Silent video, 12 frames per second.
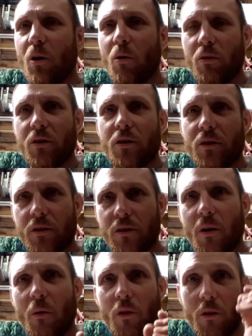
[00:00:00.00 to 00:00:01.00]
all
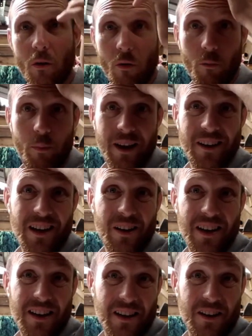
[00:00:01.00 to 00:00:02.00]
the paint
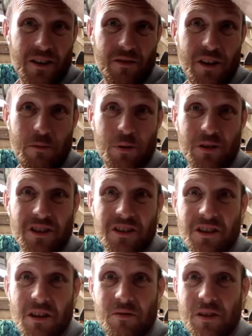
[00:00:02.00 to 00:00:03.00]
vapors and
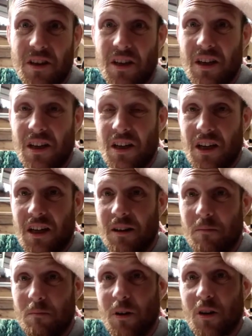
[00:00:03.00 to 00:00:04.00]
stuff.
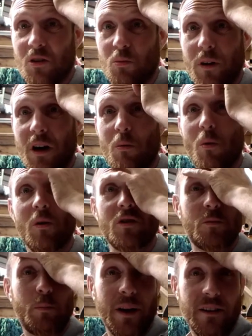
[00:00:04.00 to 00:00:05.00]
Because when I
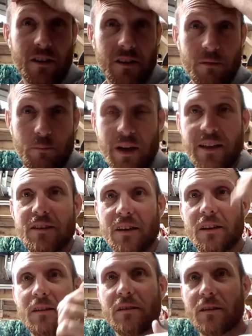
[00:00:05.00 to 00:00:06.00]
was
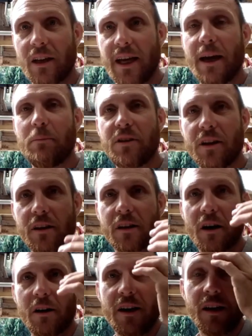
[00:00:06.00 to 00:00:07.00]
painting, like emptying the
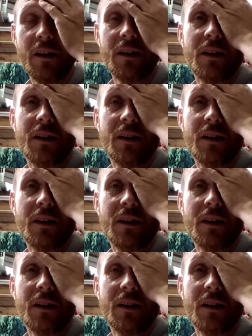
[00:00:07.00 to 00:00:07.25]
gun,